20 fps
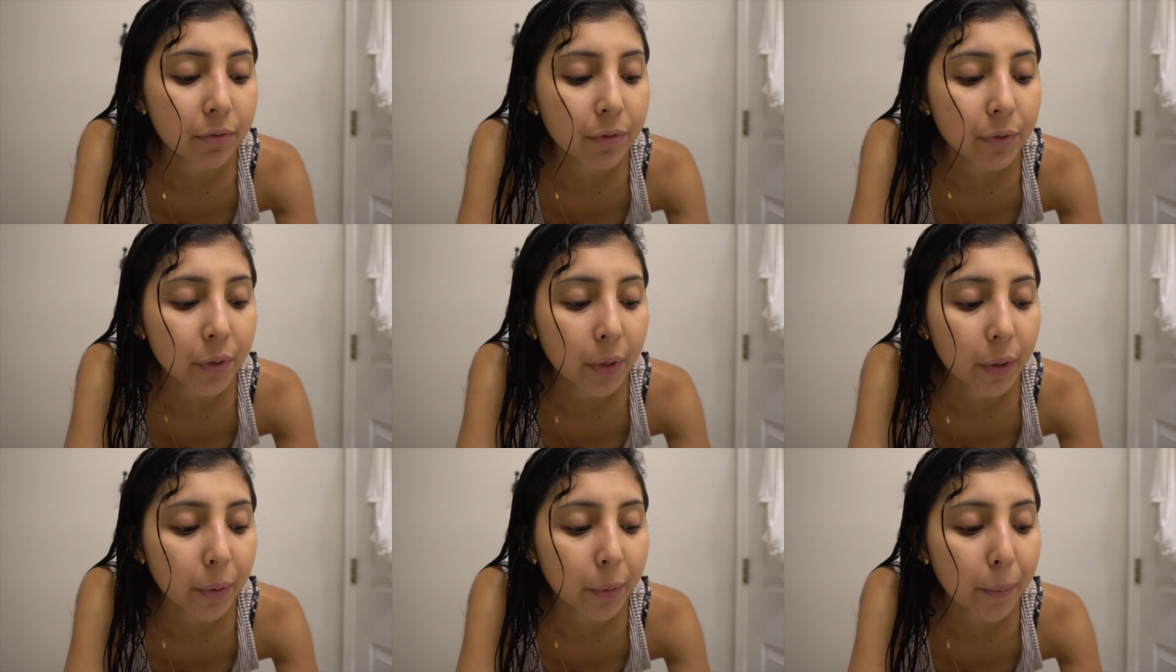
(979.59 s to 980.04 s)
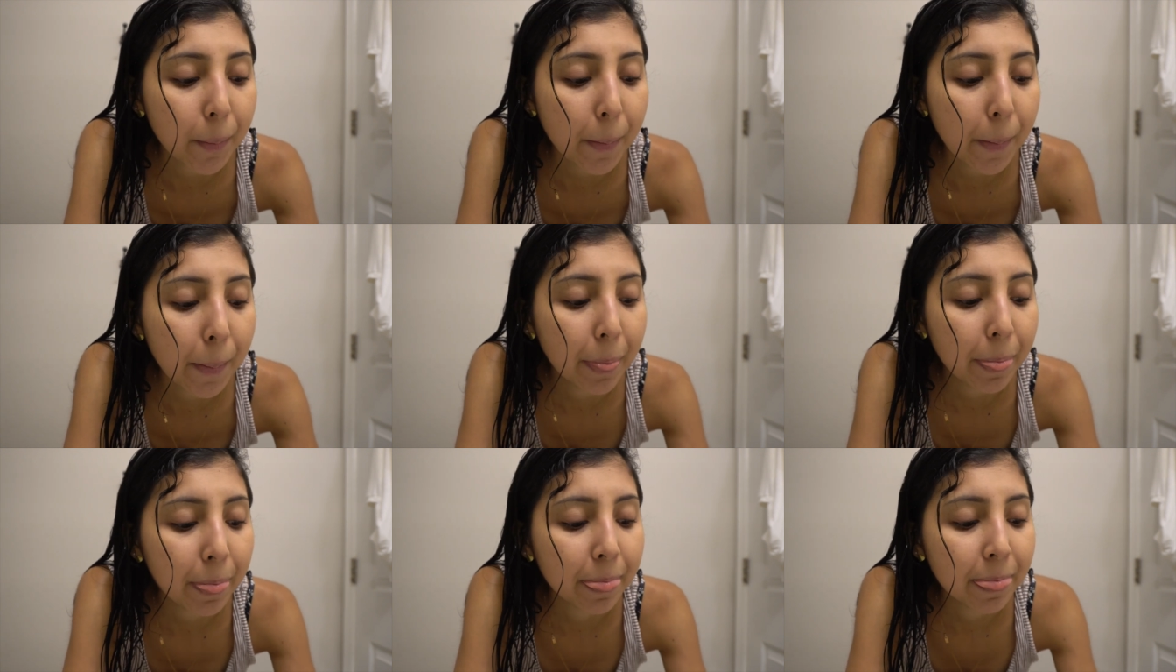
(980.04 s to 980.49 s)
So
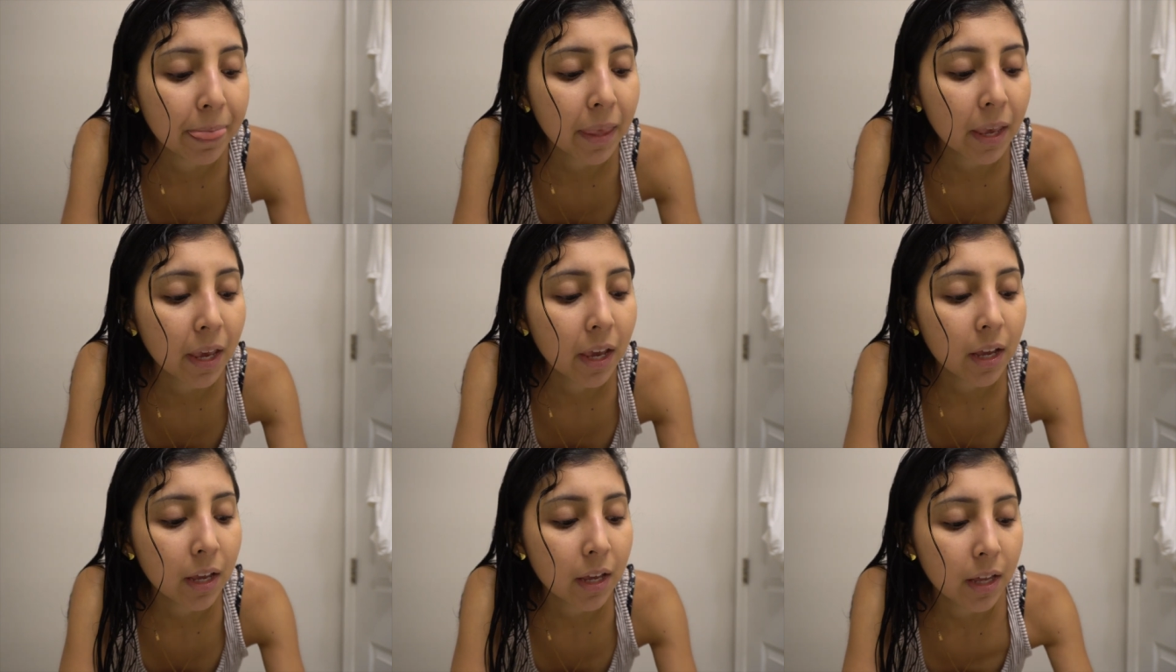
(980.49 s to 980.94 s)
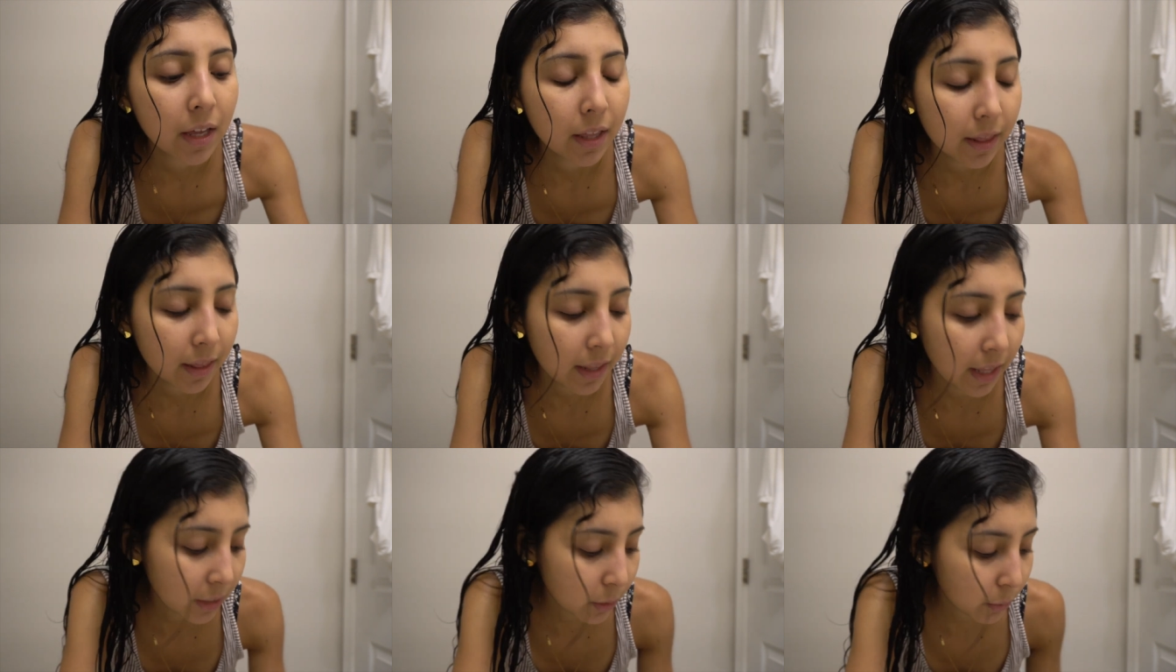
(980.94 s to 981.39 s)

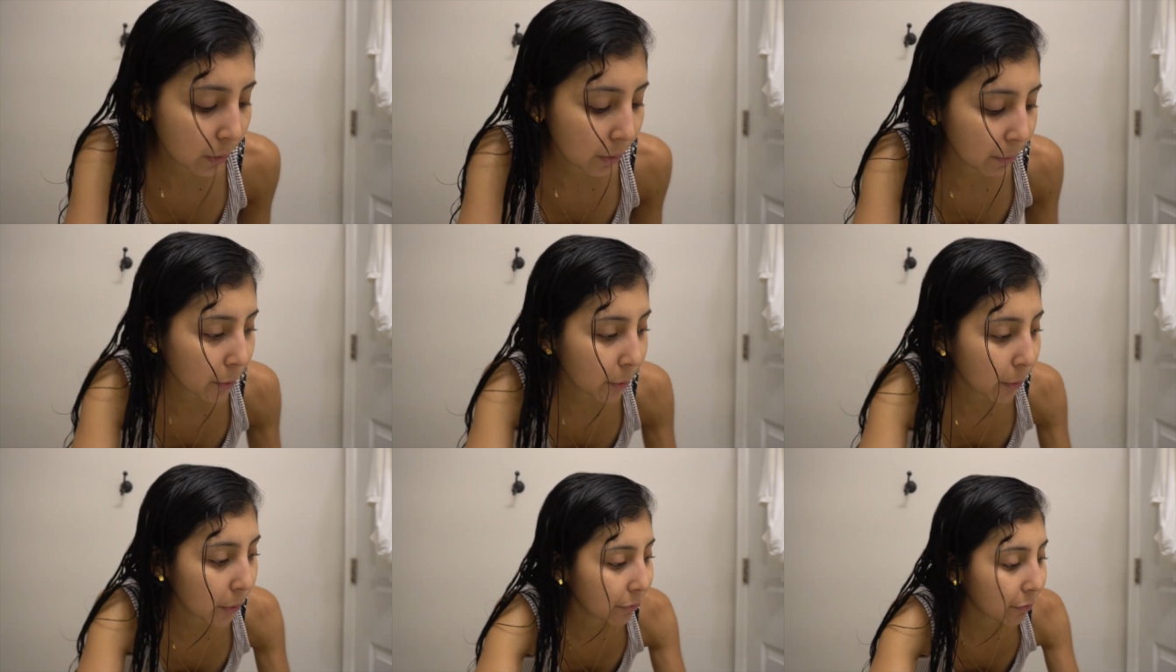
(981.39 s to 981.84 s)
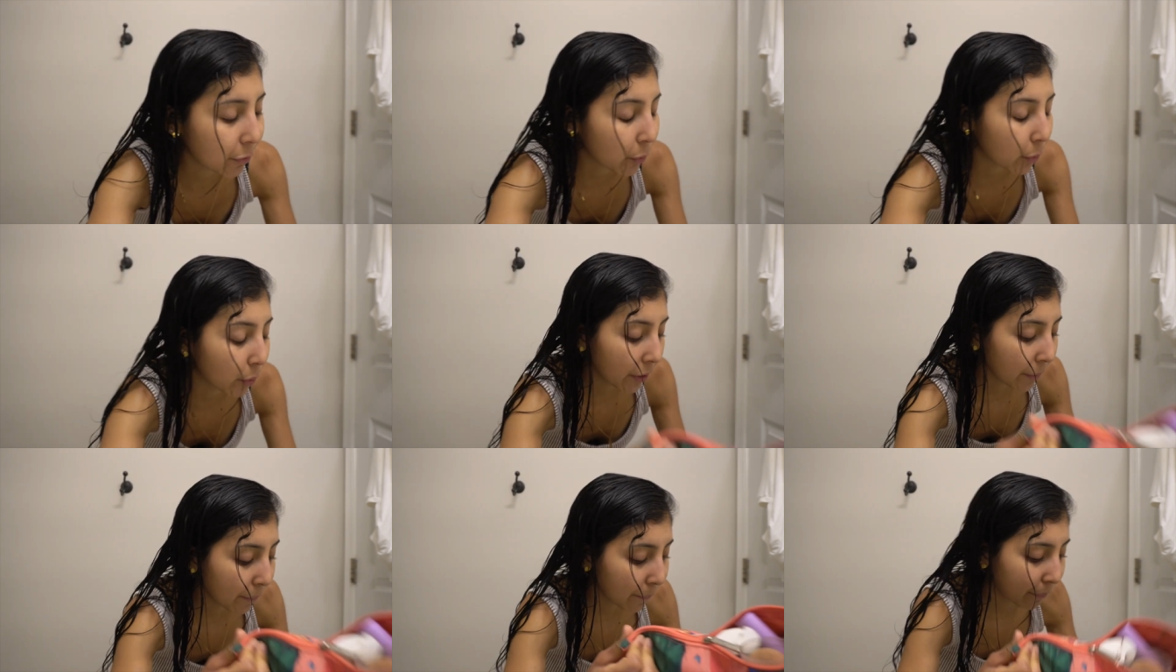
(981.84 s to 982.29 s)
that's what I'm going
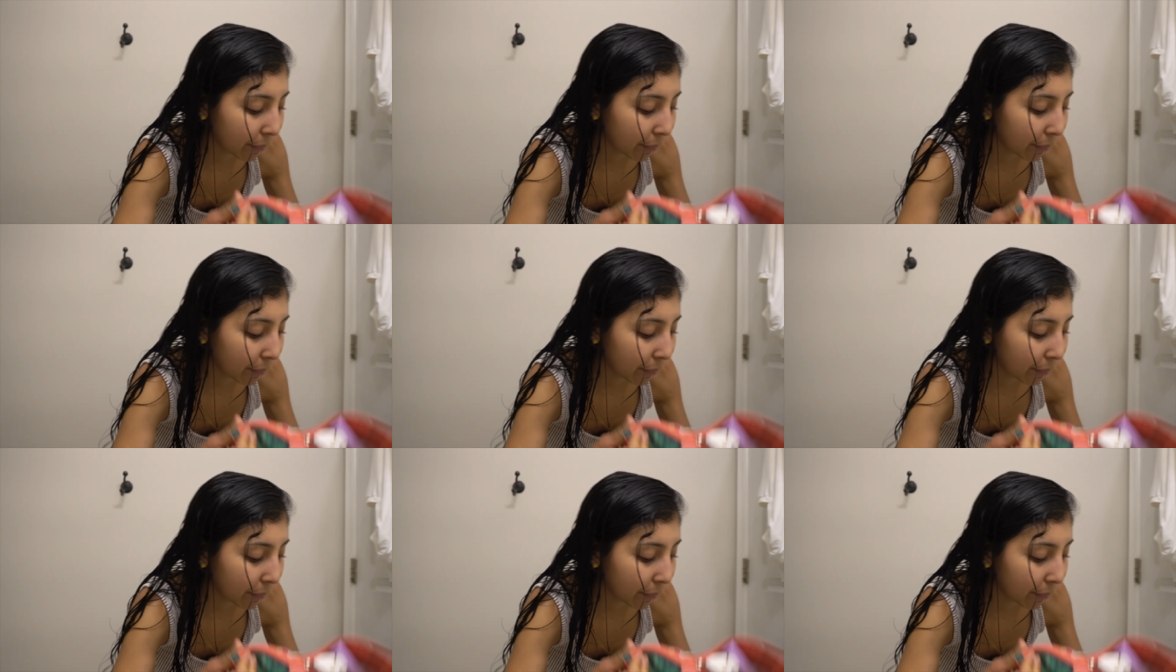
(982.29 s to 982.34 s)
for.